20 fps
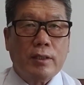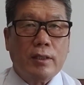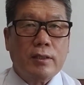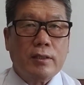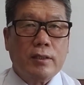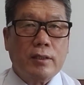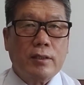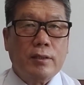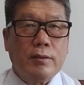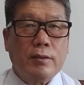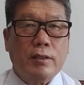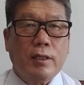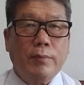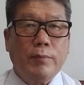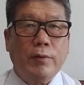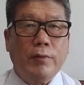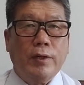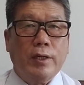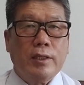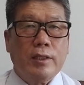is the
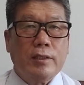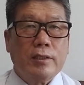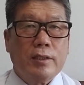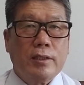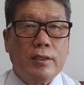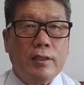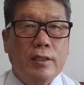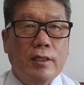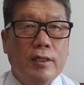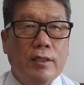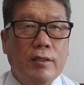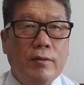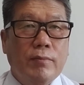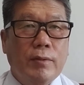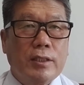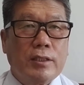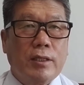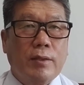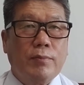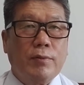number one is the
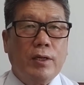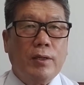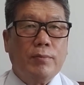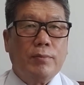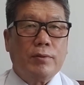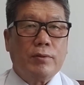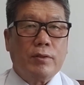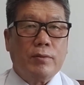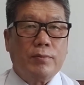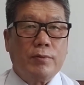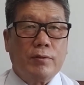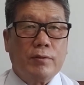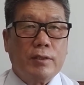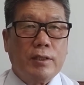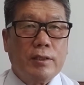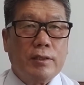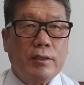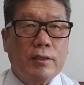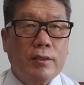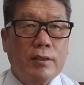master plan for the
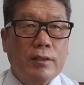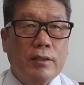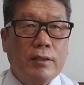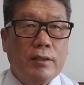project.